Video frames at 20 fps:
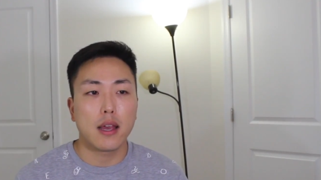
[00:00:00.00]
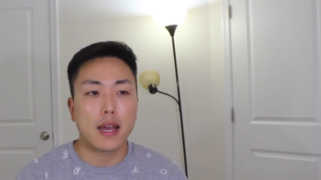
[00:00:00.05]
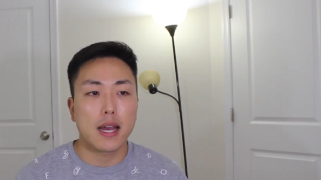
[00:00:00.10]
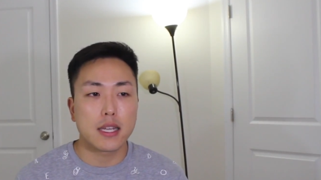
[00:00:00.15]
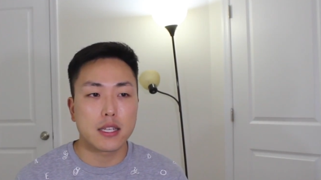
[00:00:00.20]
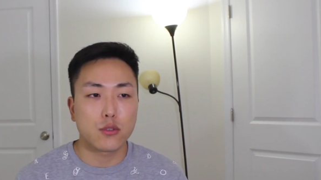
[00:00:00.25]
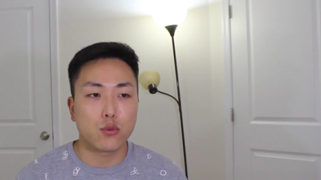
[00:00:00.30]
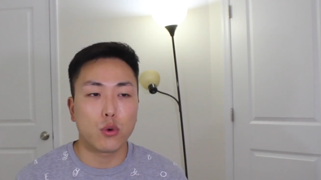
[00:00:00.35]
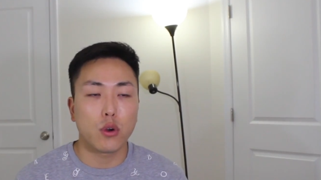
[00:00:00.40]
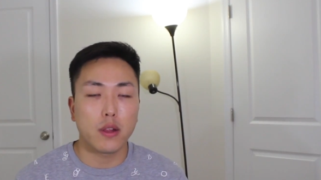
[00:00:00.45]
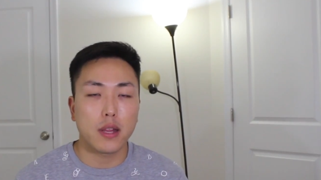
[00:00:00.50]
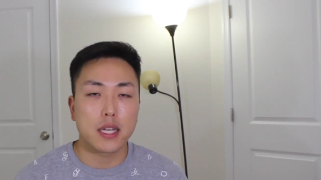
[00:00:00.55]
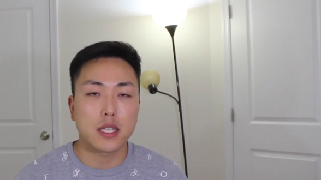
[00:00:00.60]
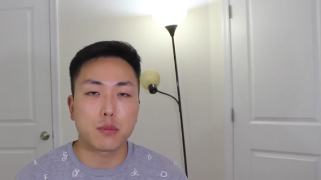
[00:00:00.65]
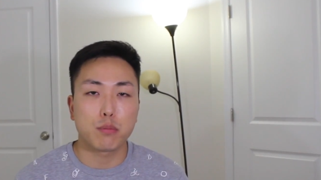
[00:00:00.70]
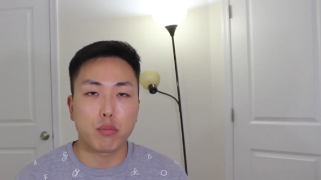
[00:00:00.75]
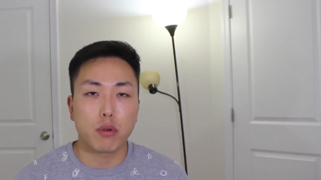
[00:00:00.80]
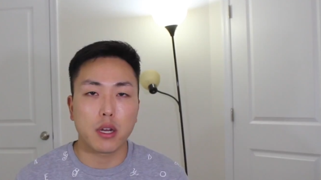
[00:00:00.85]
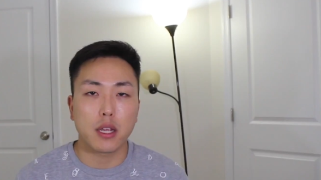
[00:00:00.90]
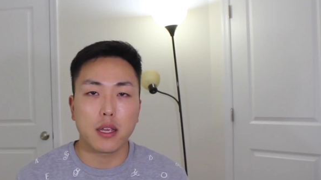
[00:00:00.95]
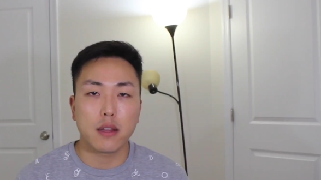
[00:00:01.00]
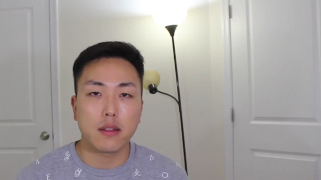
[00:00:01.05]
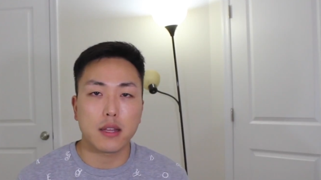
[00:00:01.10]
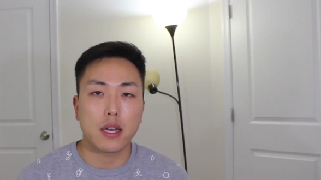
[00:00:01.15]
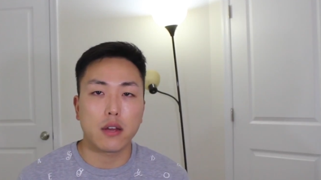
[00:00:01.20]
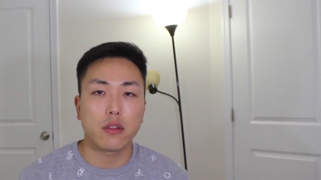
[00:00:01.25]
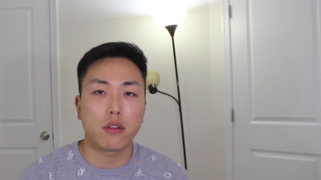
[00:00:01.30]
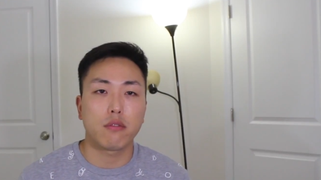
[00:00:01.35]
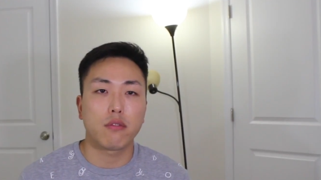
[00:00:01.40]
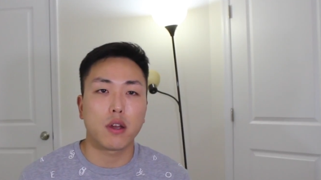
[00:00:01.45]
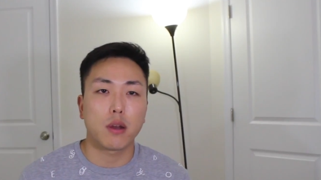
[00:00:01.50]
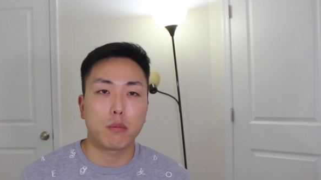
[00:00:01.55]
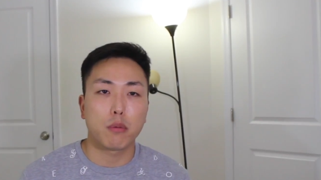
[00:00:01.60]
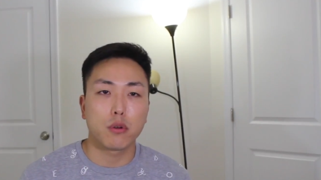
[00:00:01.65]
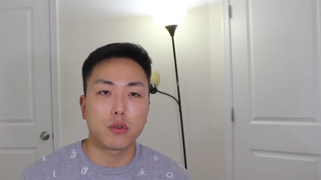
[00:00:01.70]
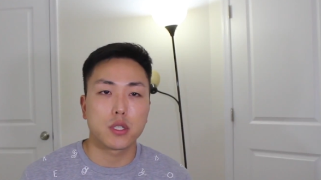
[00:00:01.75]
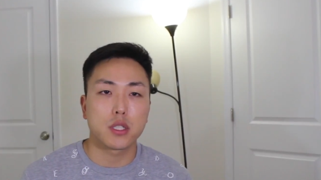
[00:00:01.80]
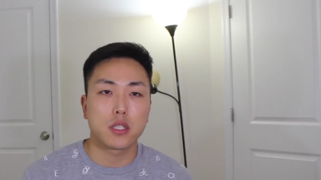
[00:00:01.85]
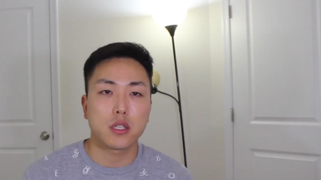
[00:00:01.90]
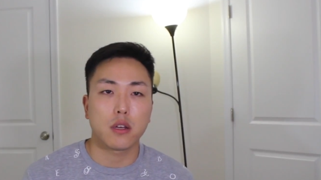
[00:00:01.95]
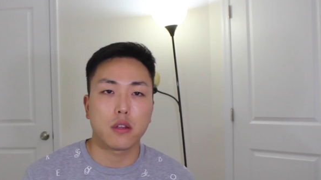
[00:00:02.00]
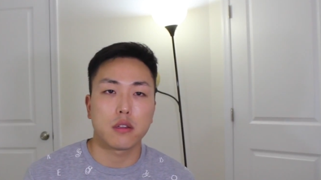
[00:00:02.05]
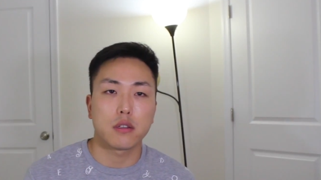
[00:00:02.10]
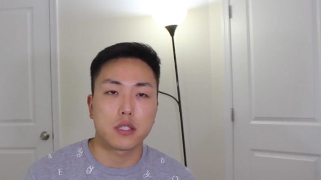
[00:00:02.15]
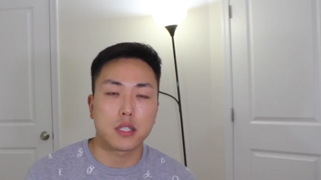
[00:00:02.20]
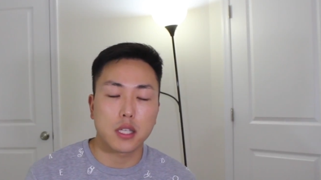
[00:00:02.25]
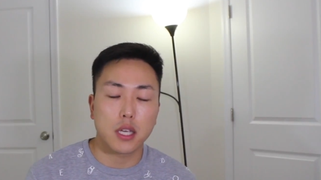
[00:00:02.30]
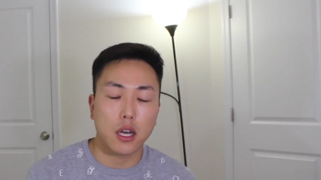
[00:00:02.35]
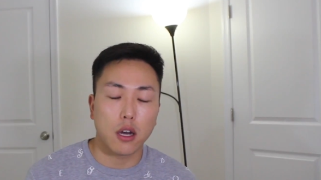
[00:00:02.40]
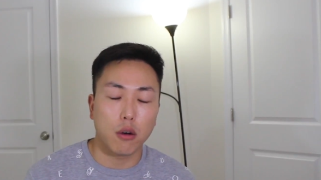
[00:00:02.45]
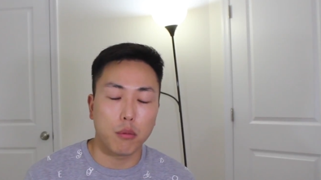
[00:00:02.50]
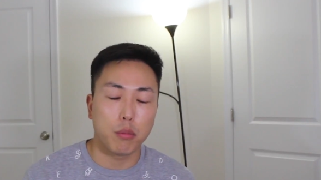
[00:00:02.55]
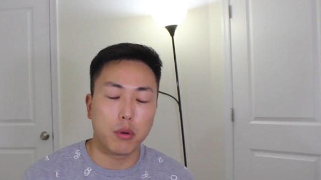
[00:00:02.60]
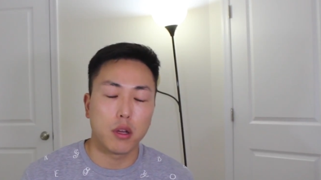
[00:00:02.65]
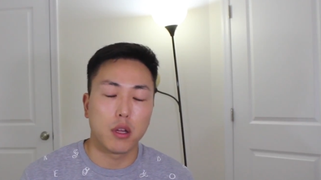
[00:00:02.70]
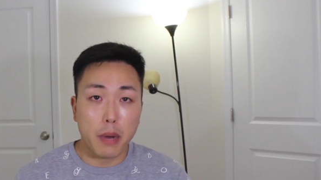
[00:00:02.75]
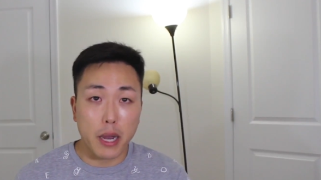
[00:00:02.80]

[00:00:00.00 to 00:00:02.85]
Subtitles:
as well as breaking down the fibrosis on the scalp.